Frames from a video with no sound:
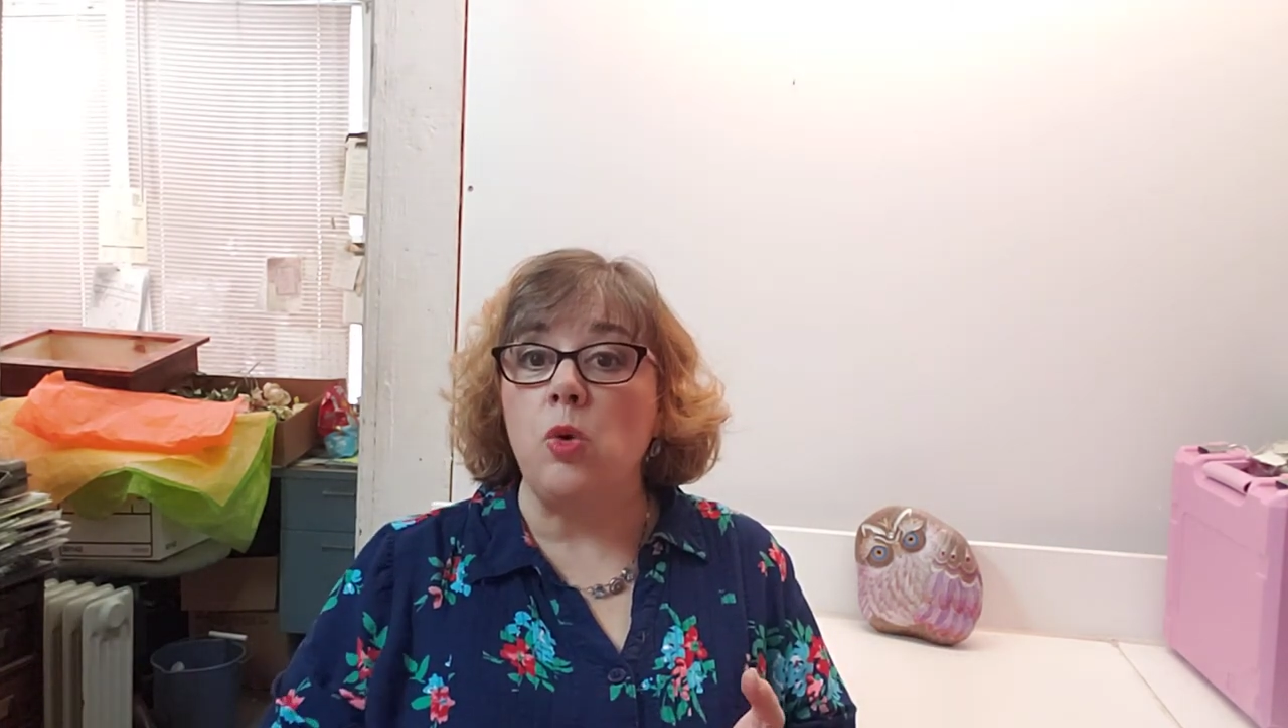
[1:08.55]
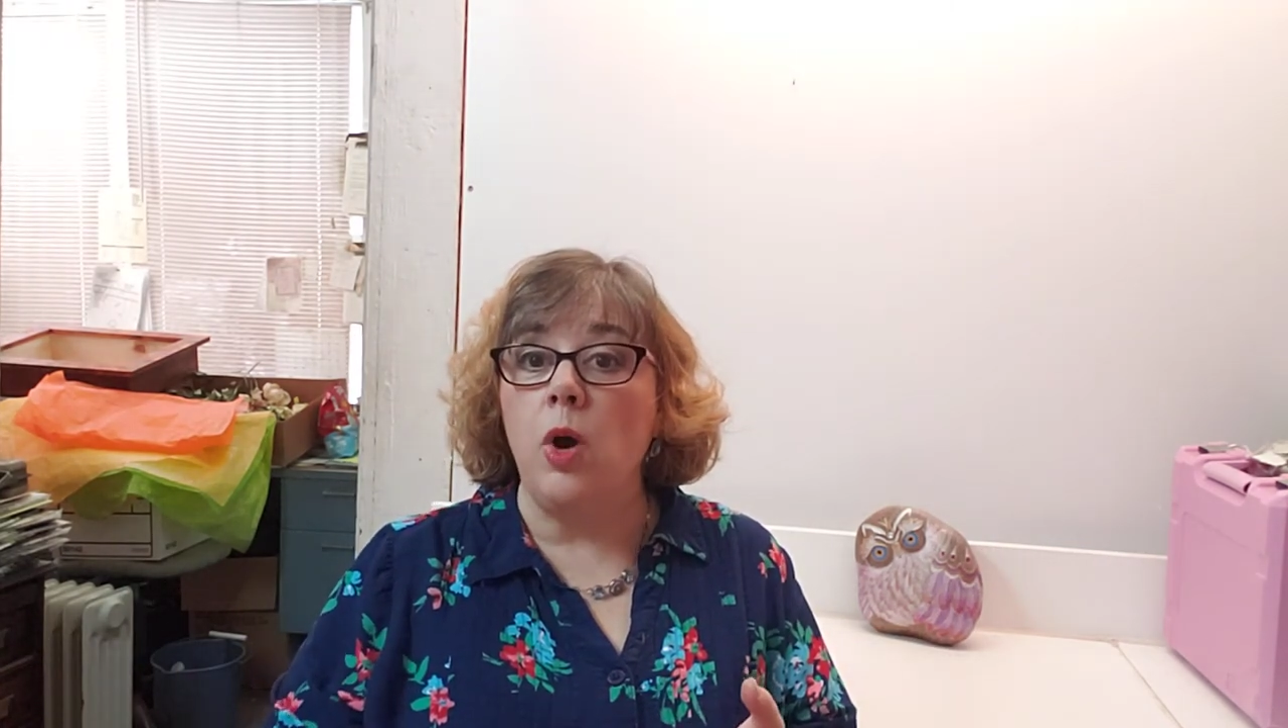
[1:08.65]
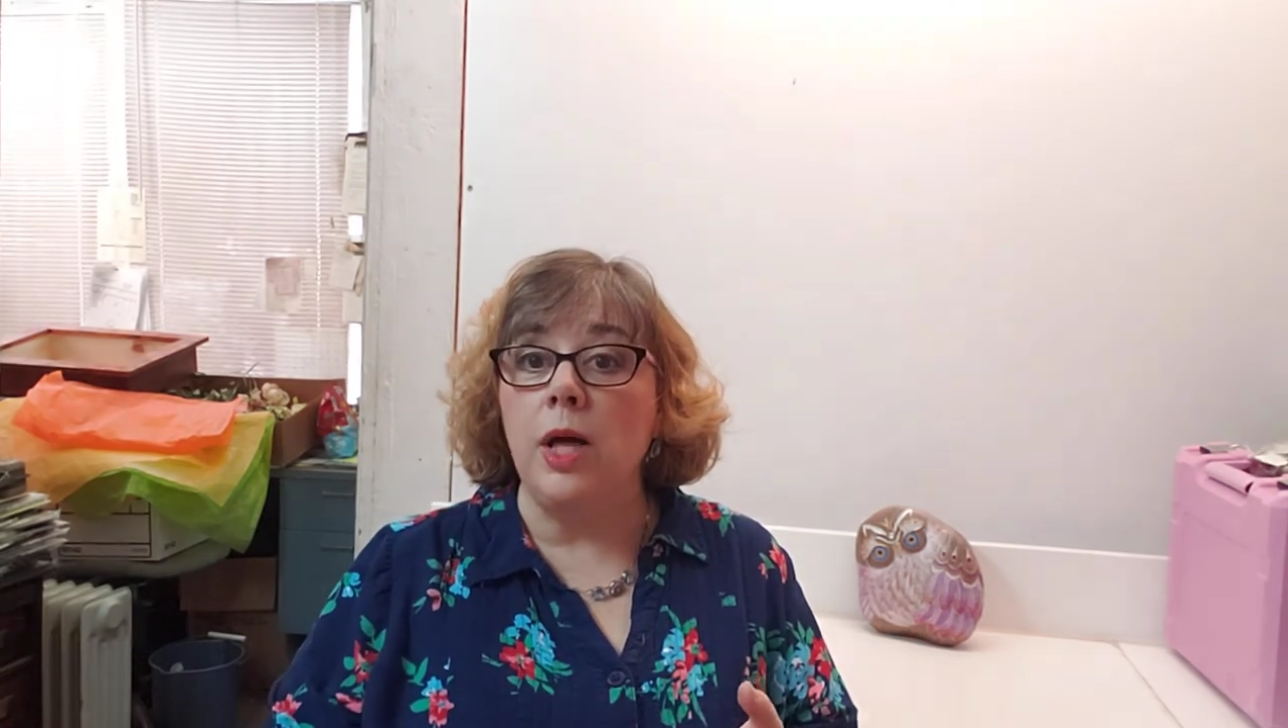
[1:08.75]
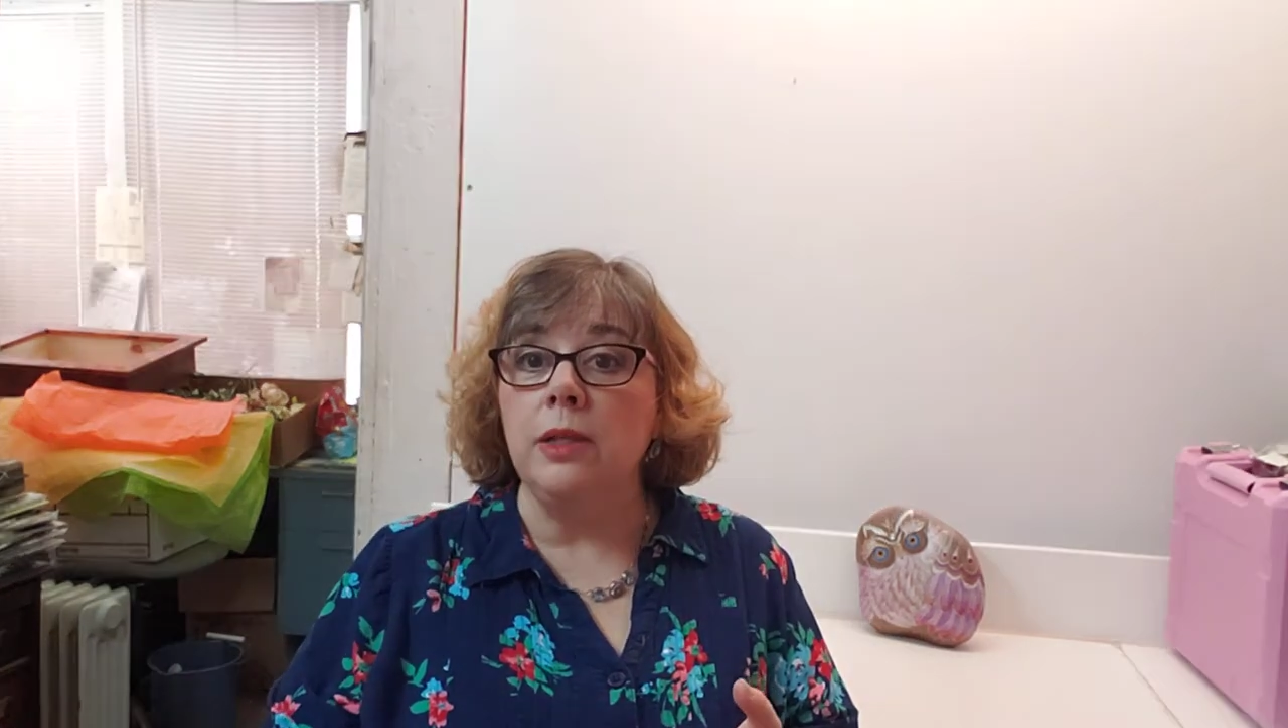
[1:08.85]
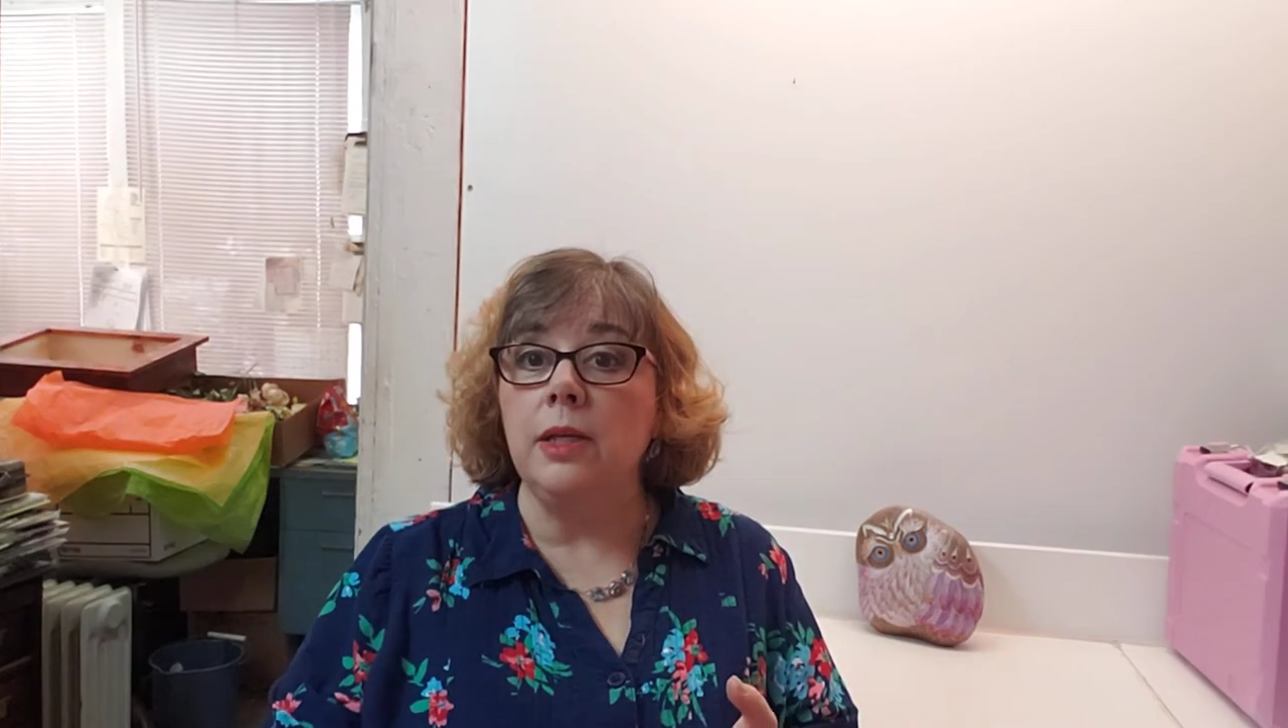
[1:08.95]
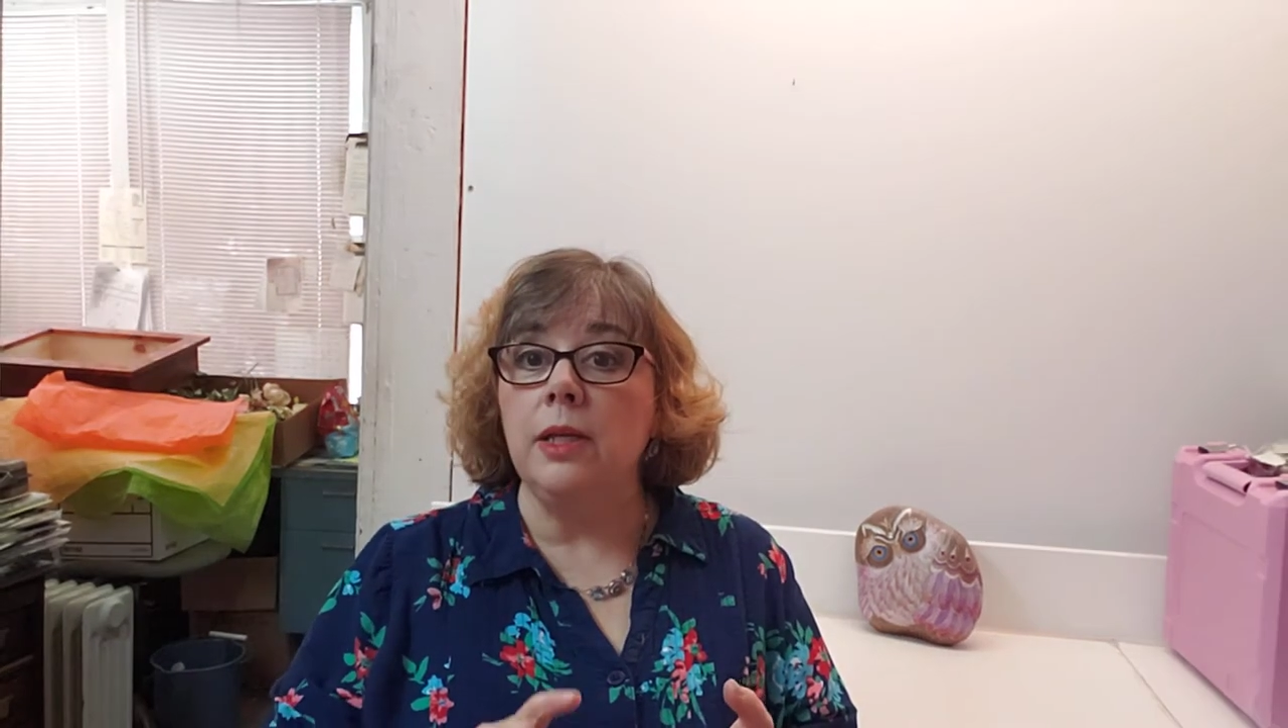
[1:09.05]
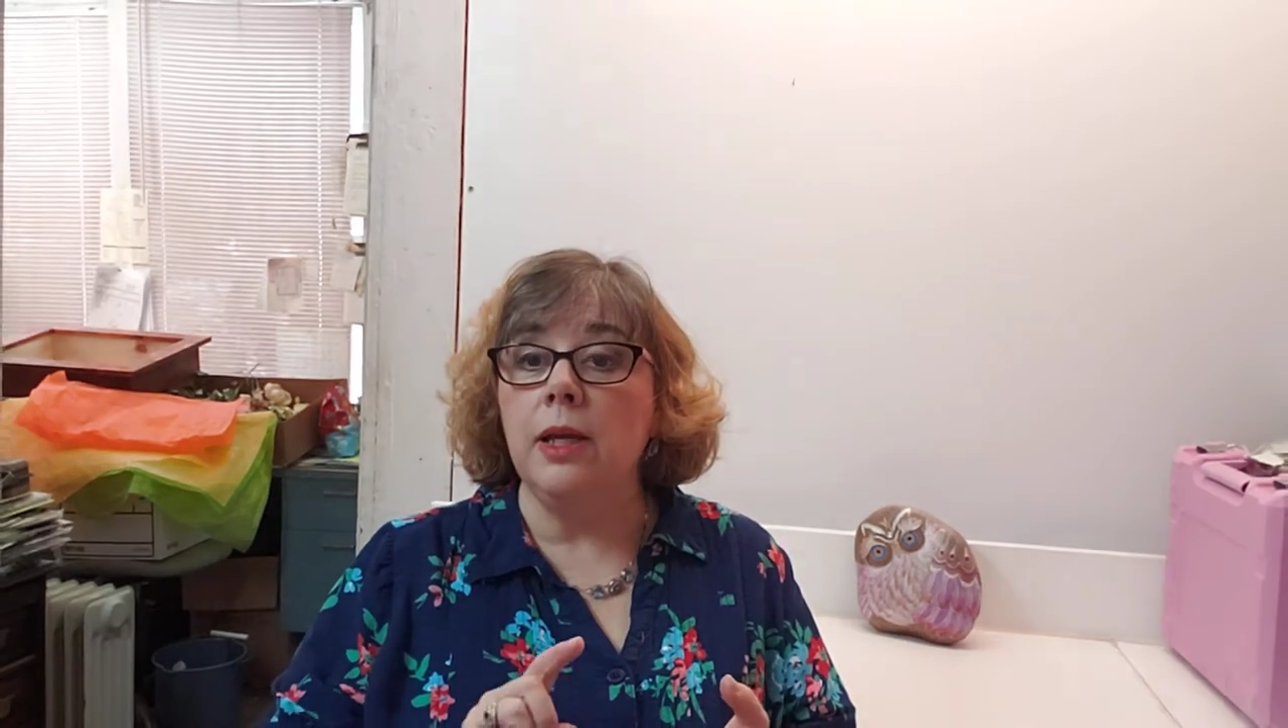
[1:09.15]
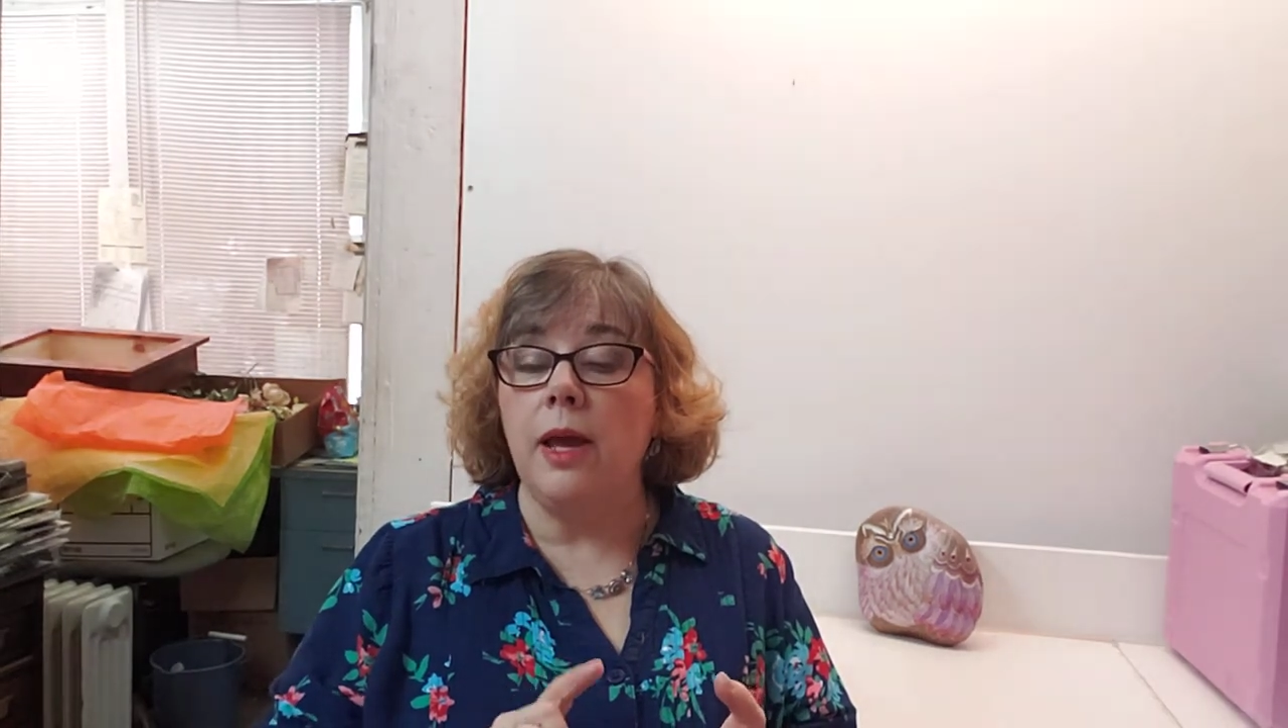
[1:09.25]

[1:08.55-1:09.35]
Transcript: quality